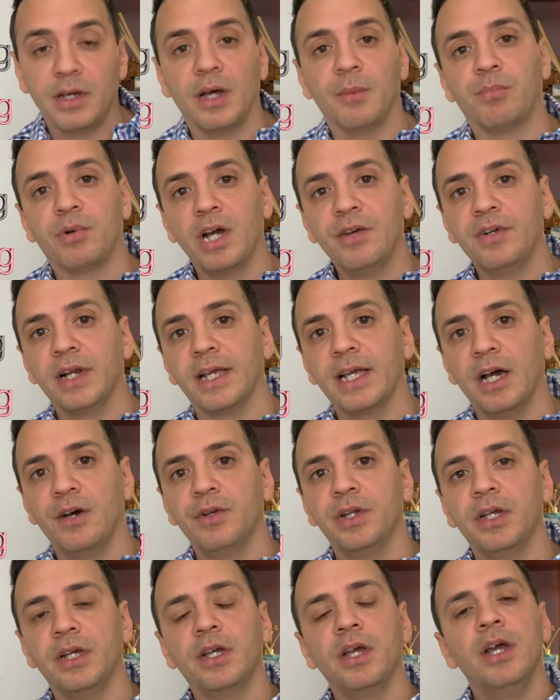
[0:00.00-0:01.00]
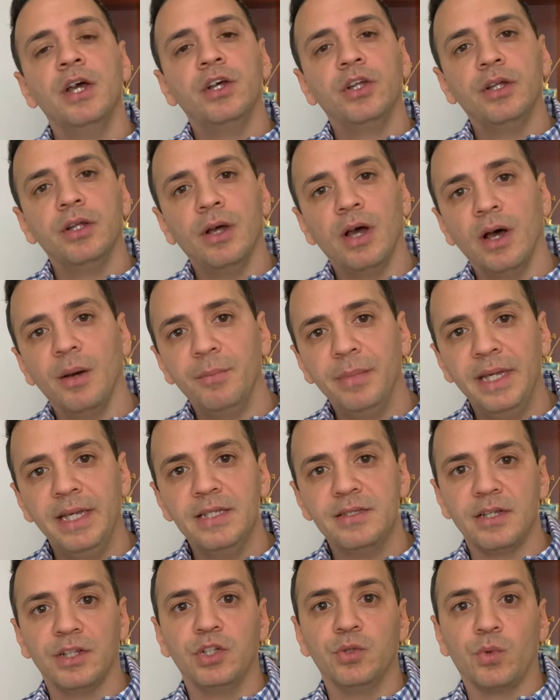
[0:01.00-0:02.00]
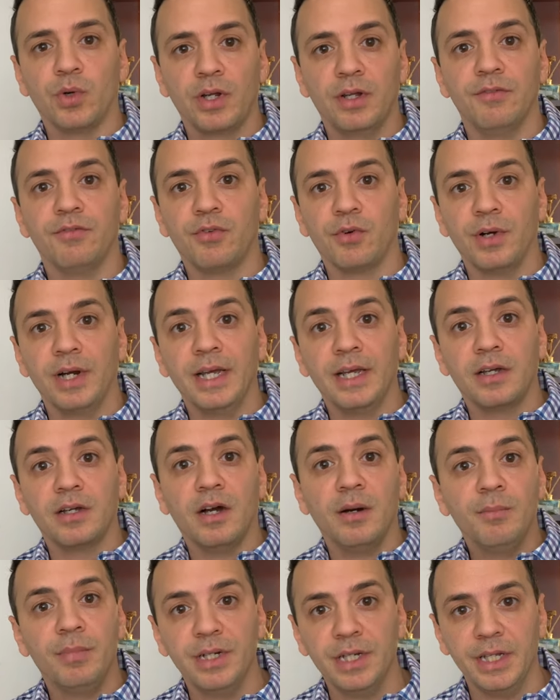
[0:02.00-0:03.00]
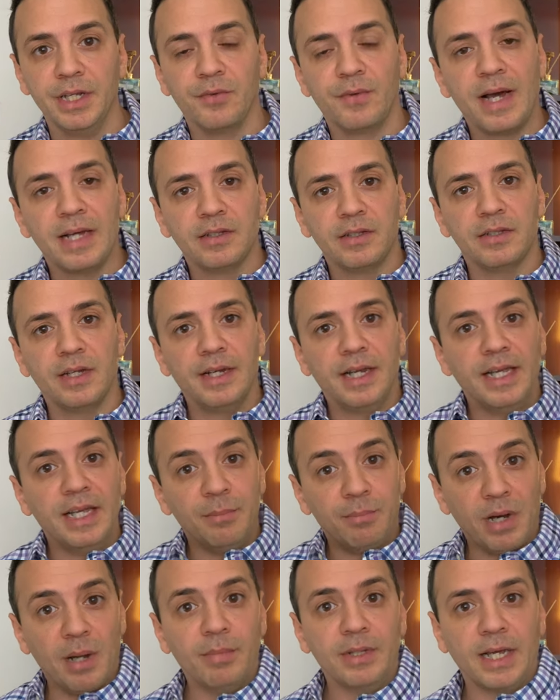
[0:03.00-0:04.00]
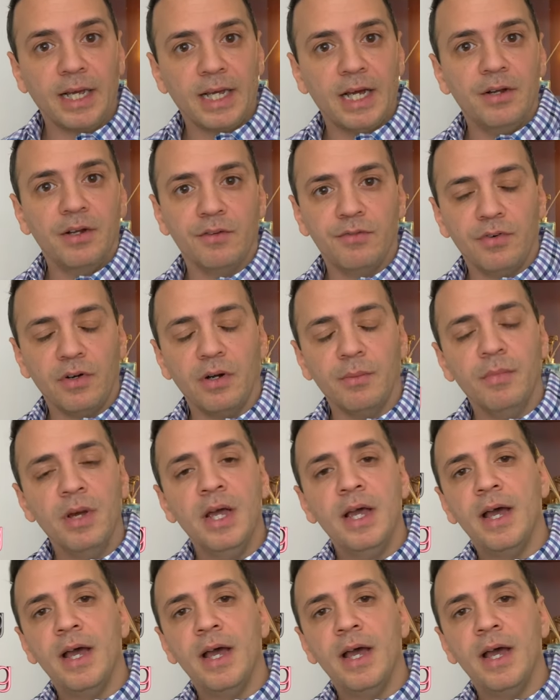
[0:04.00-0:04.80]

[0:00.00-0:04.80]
And private accounting uh, means that you're working for a company rather than a public accounting firm.